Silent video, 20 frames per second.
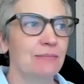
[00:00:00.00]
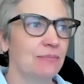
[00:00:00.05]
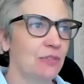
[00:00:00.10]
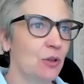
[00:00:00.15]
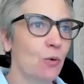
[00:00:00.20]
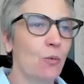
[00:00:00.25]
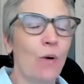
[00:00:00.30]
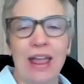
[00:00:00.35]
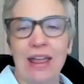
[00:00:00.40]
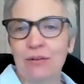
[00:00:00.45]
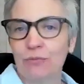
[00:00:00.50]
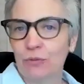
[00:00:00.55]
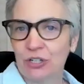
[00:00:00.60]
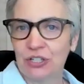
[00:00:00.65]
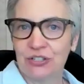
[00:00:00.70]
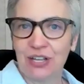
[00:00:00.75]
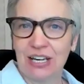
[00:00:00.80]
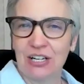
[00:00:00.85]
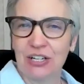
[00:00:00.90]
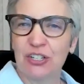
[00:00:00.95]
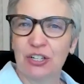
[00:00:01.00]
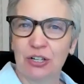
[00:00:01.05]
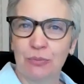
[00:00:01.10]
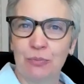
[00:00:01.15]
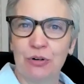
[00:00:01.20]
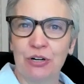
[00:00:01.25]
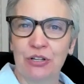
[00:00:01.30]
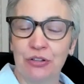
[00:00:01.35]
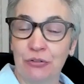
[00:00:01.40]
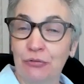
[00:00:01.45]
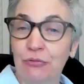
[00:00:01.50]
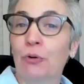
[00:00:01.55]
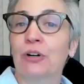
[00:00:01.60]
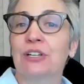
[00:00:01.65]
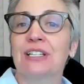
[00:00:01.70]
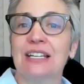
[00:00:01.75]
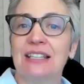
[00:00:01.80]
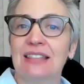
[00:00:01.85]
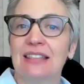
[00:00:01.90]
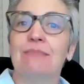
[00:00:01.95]
The way in which they interpreted the
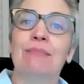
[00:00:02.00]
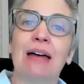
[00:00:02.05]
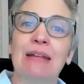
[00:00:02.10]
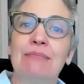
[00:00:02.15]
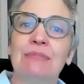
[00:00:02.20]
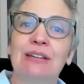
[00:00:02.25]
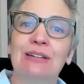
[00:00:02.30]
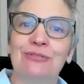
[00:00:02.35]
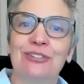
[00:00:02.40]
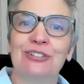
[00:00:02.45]
14th Amendment,